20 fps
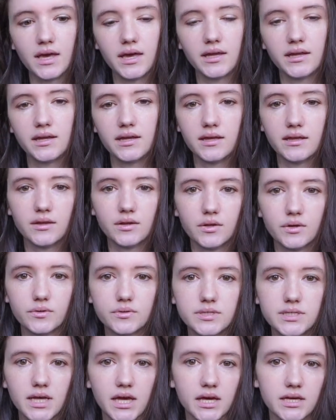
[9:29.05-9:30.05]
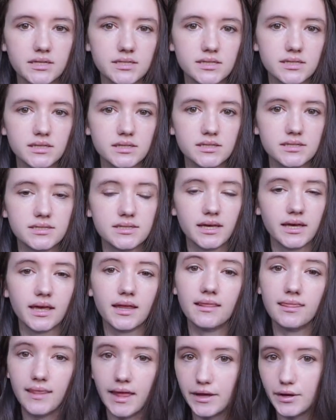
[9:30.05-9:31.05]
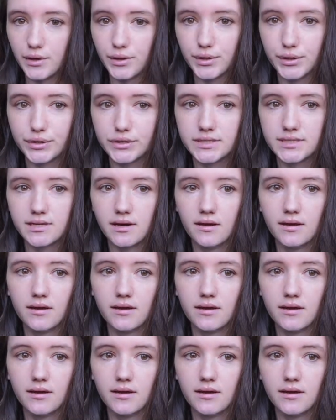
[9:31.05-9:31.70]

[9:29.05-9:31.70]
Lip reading: and in those cases, like letters.